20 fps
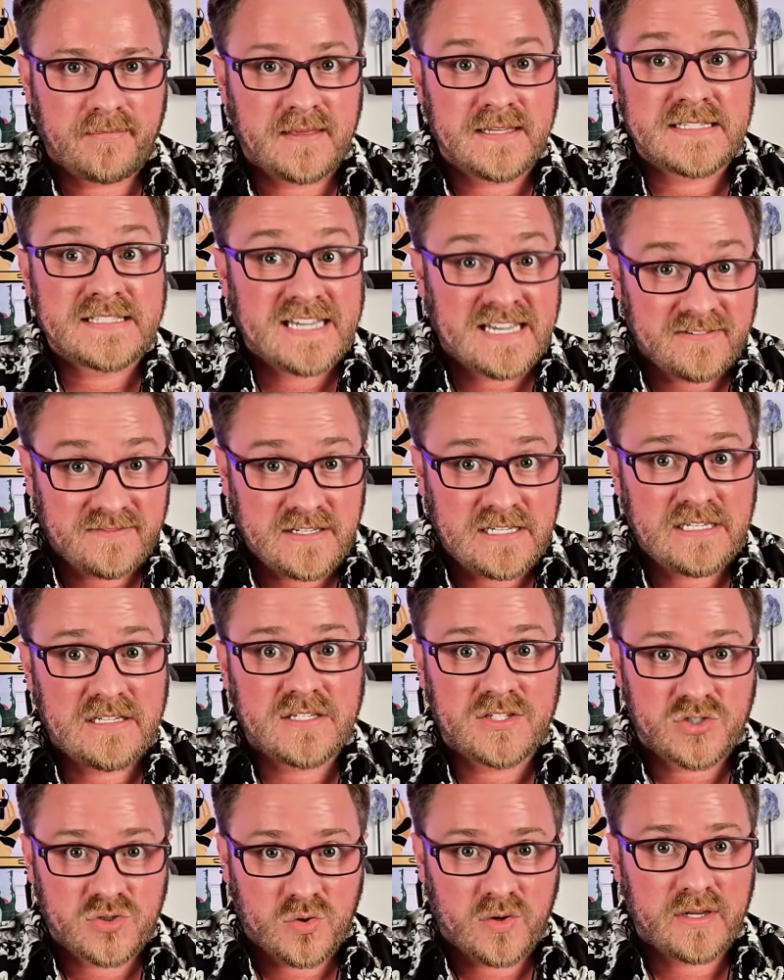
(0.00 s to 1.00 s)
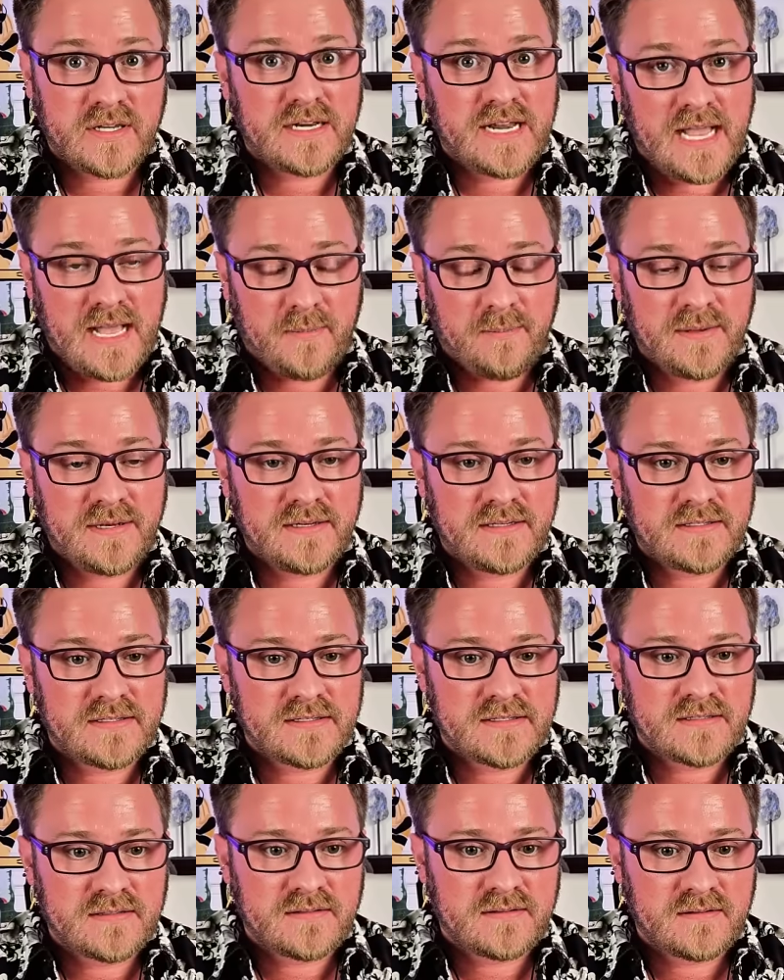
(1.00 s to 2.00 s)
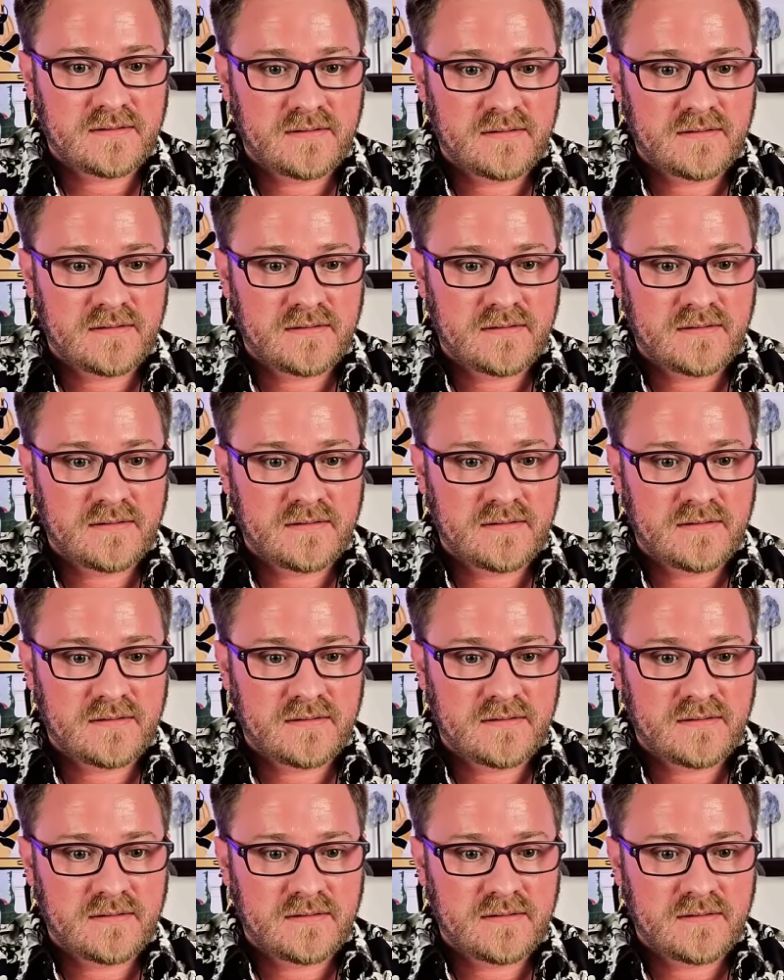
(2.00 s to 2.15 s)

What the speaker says: in safety and joy and happiness.